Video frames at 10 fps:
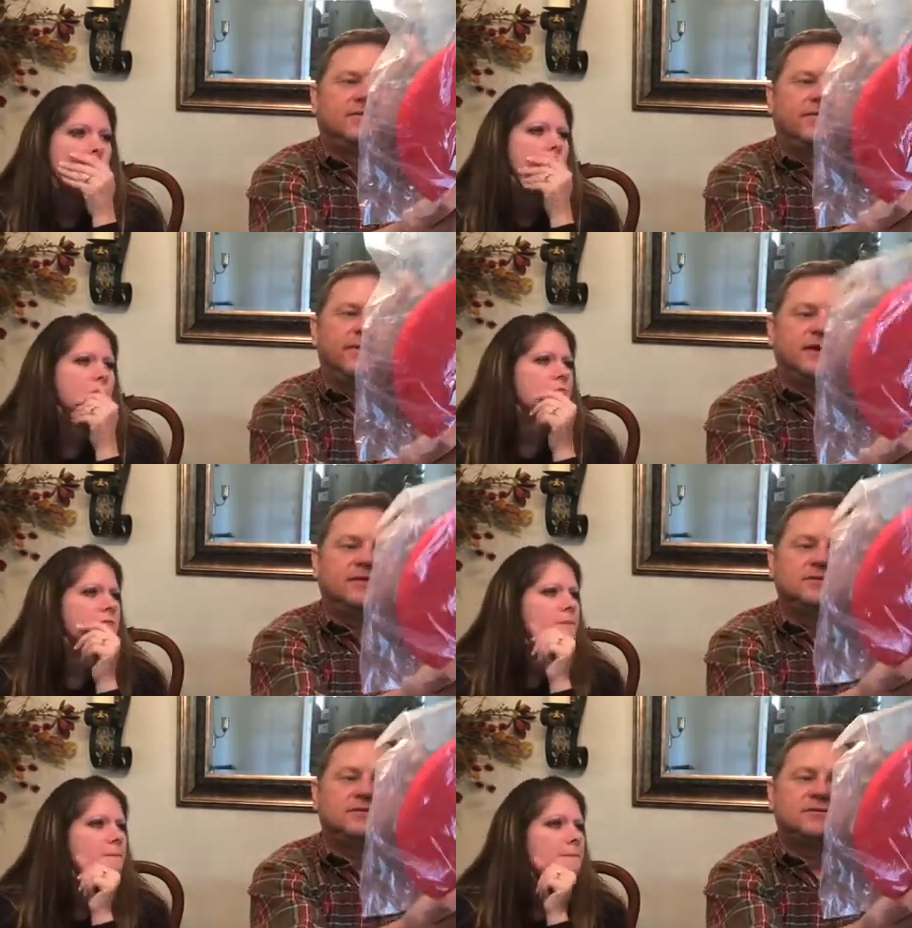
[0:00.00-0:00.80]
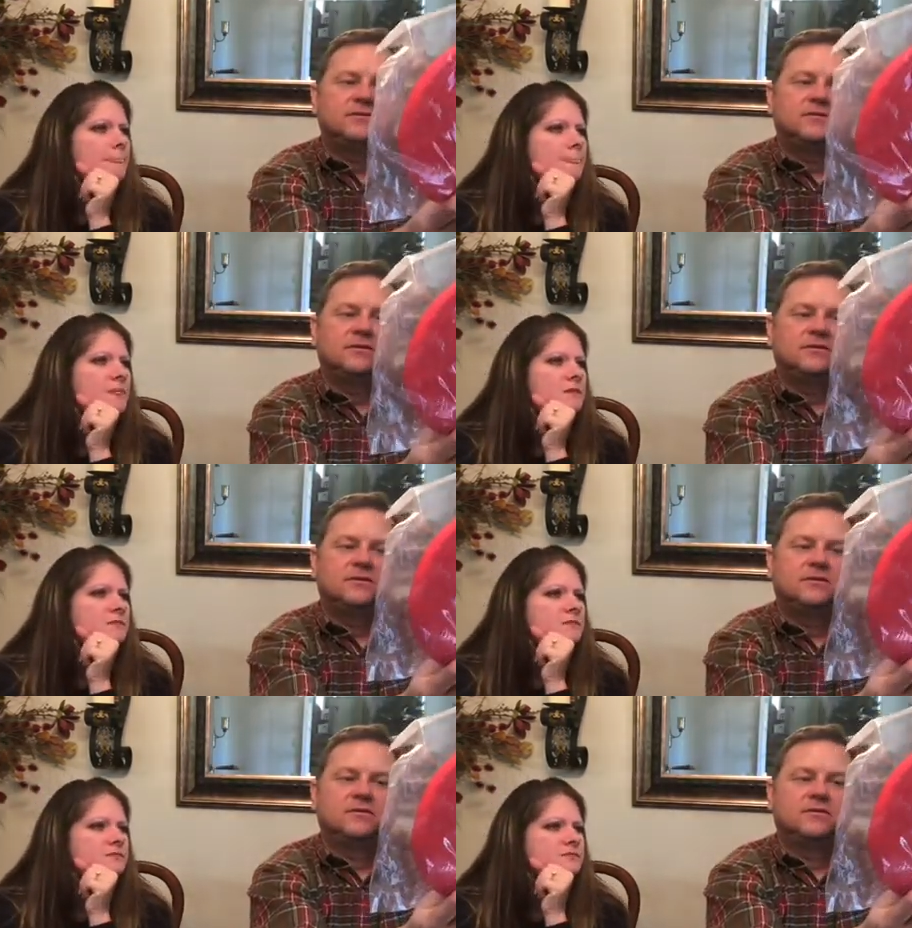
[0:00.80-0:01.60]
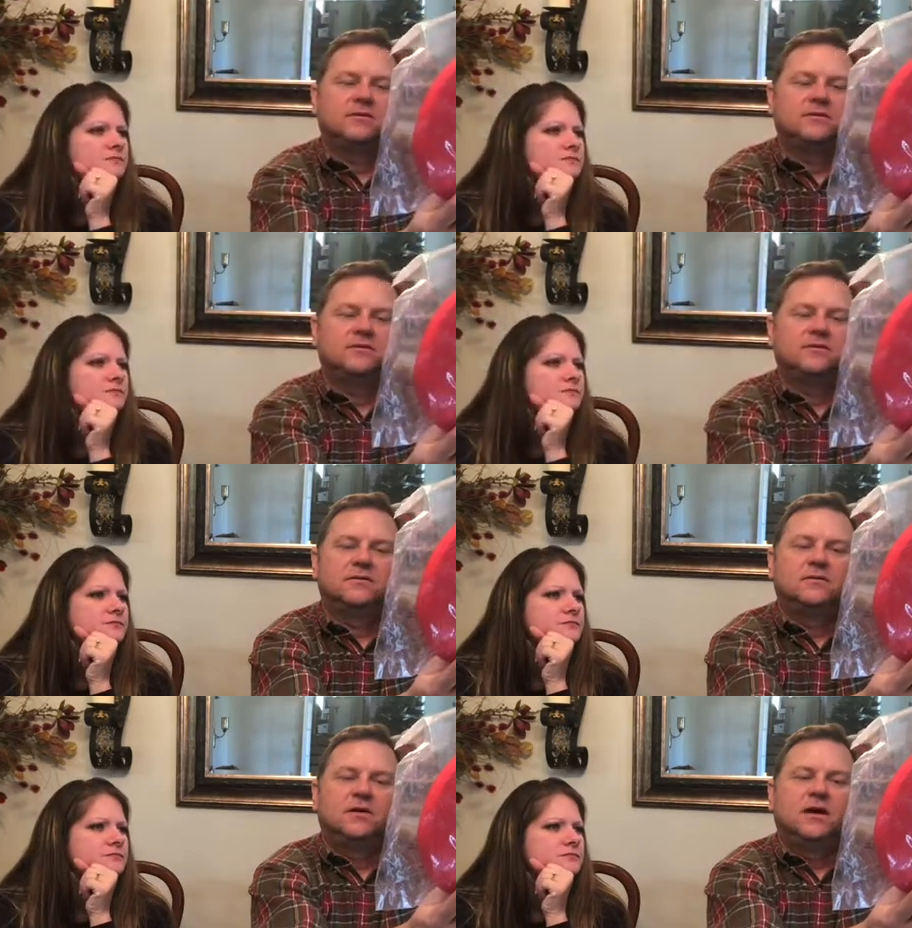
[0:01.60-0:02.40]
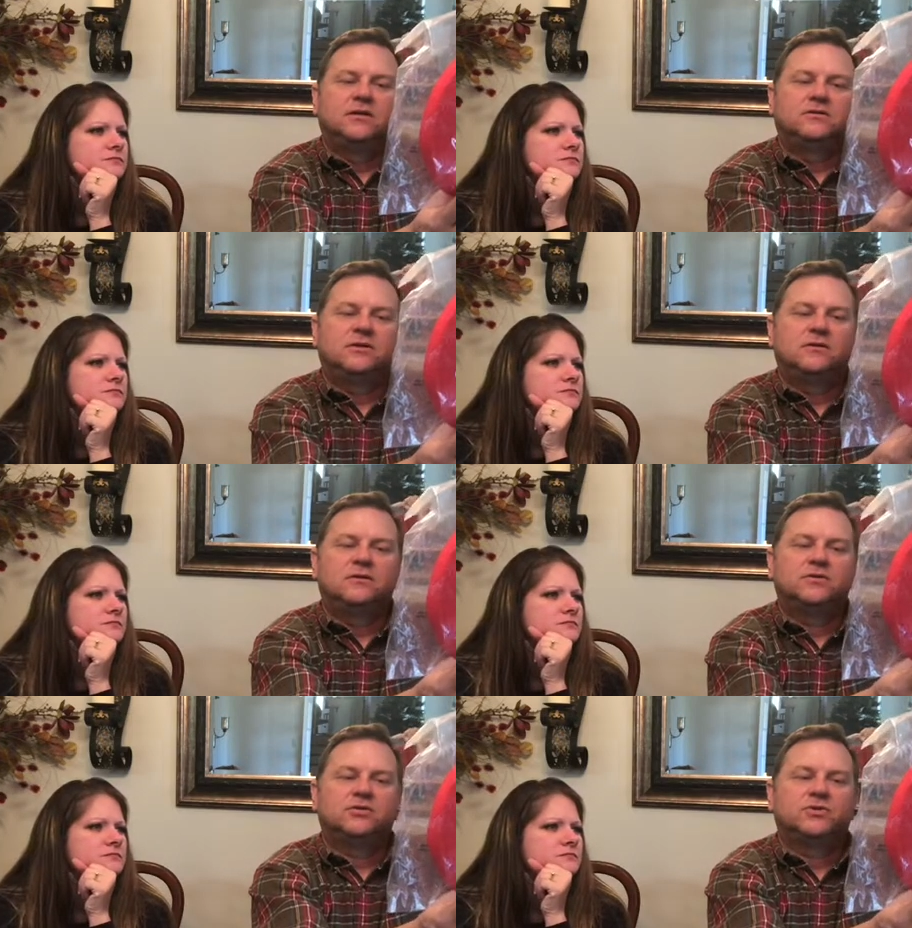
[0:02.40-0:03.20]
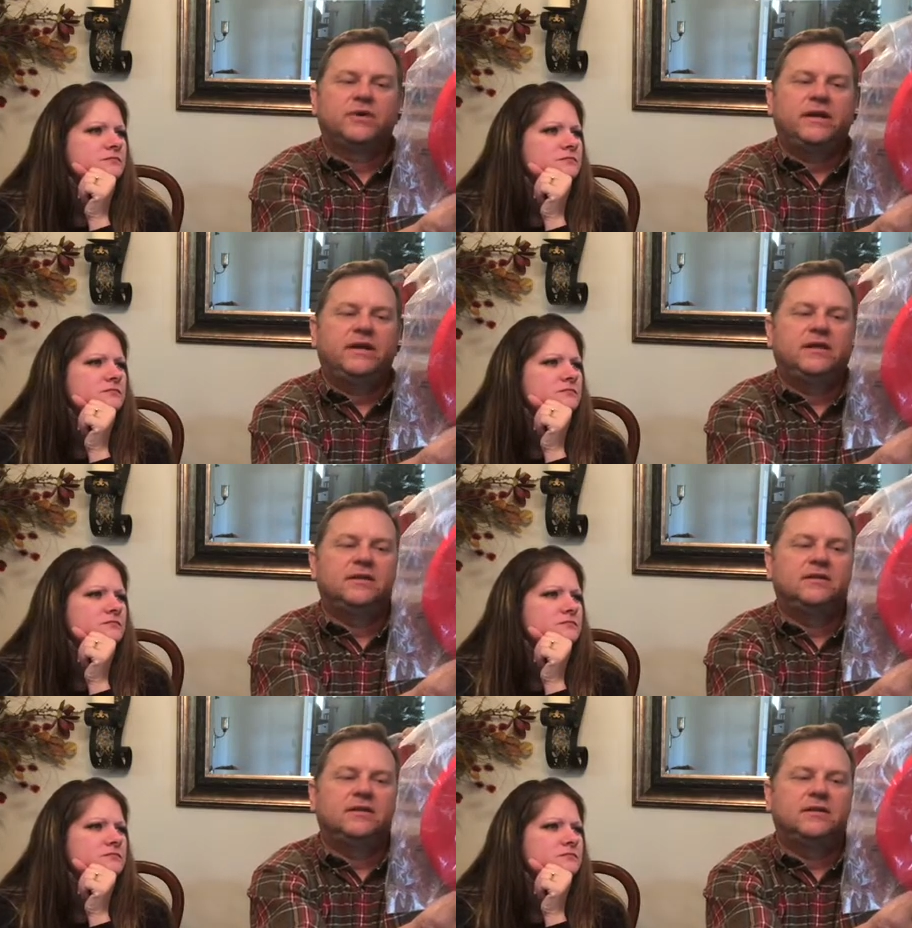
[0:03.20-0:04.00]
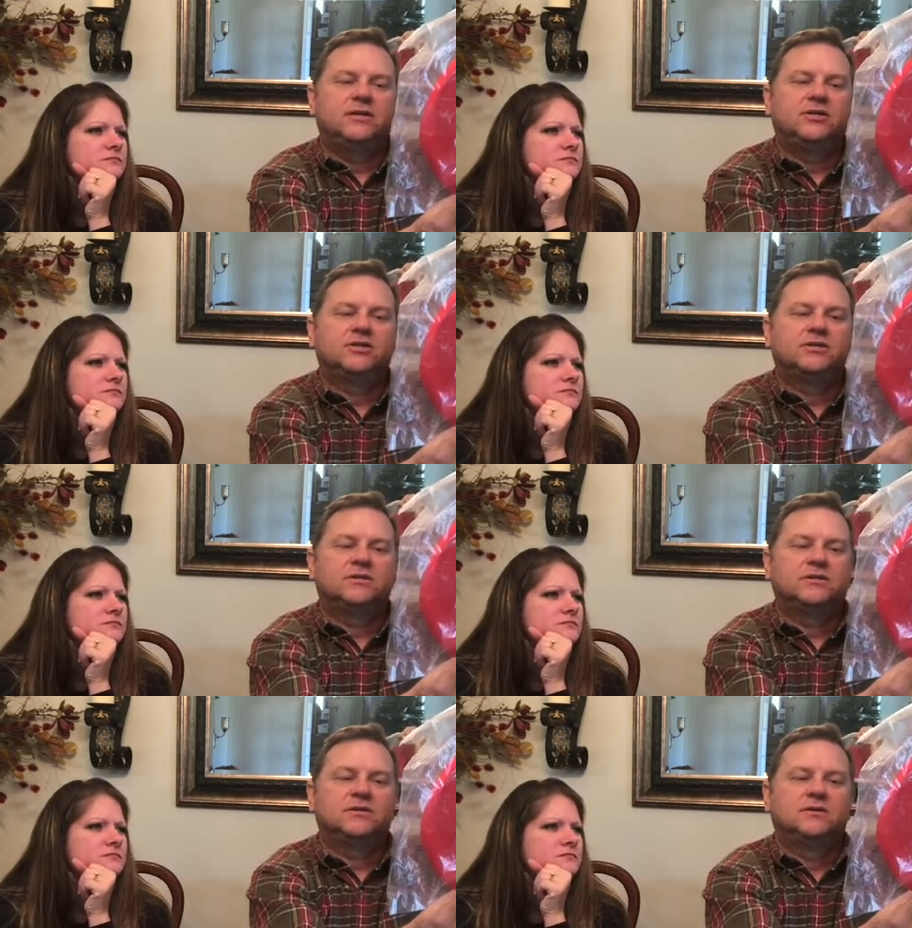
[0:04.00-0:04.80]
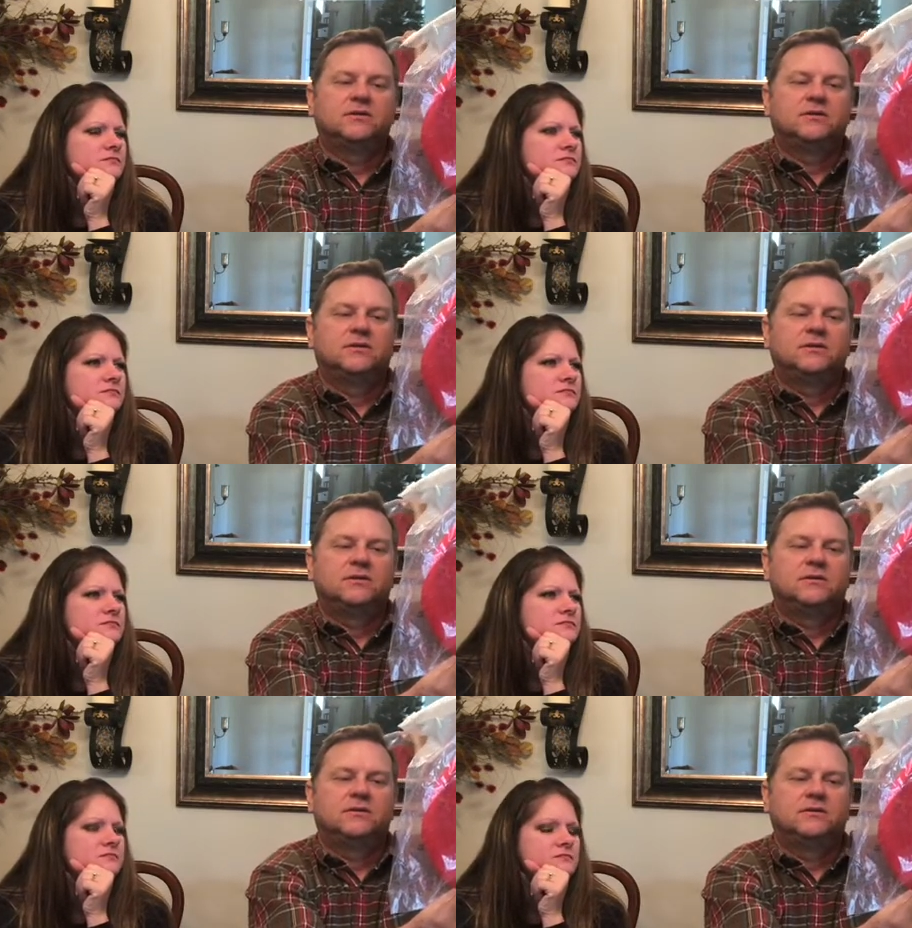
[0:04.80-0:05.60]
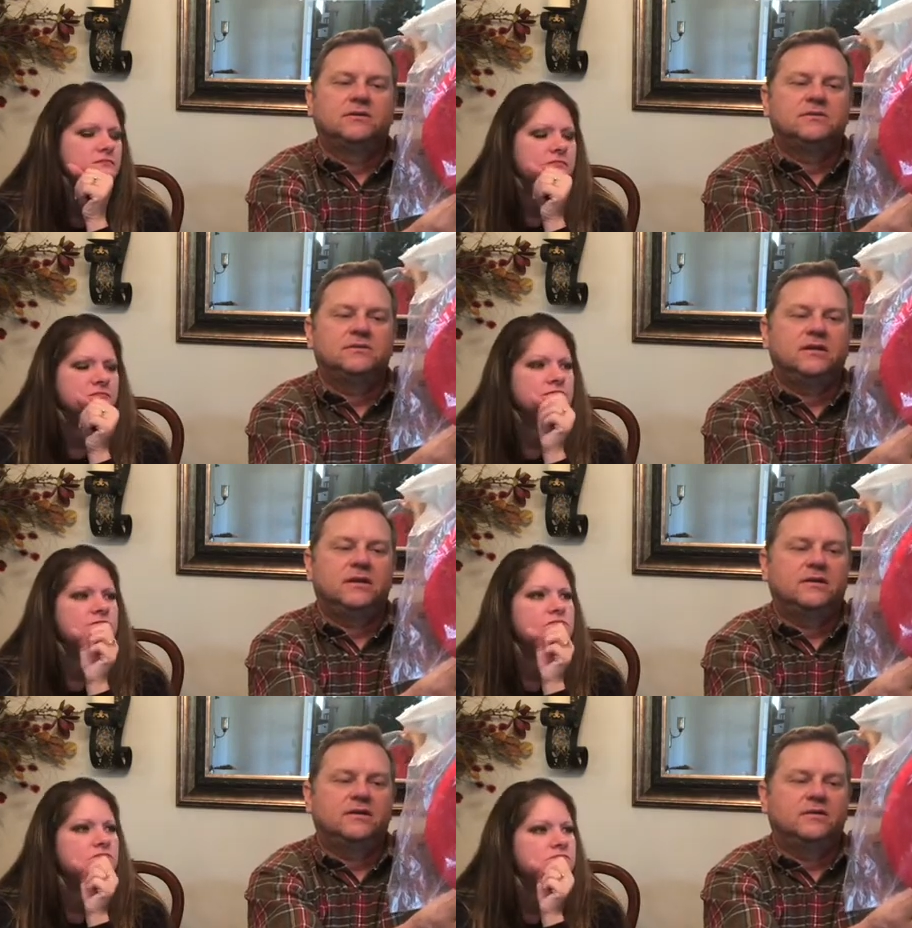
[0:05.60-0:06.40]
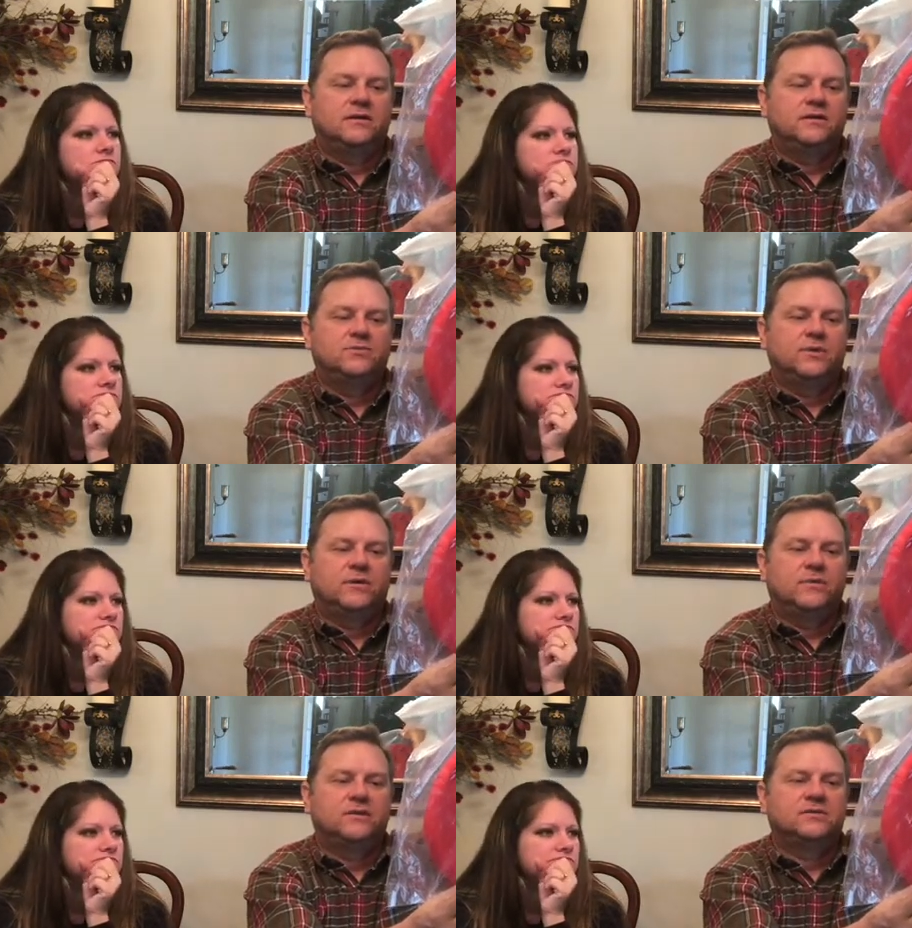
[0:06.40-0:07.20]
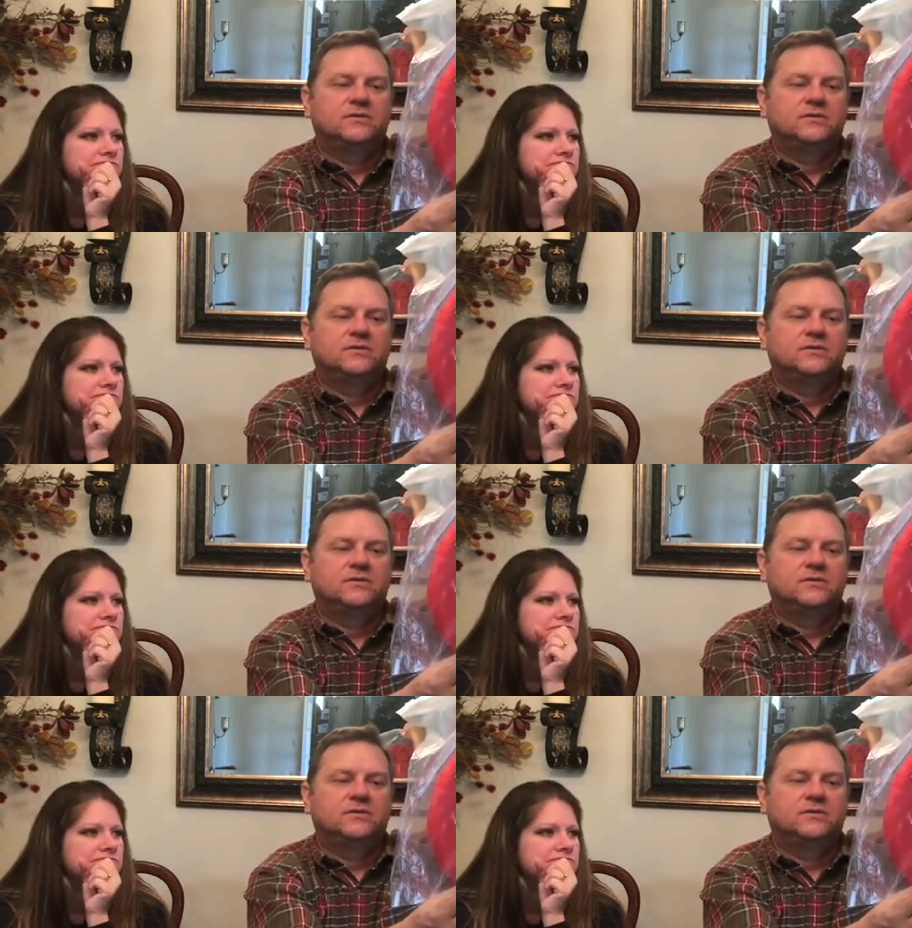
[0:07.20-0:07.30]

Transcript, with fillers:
Speaker 1: Yeah, this is a a dog training leash. Doesn't say how long it is, but I'm guessing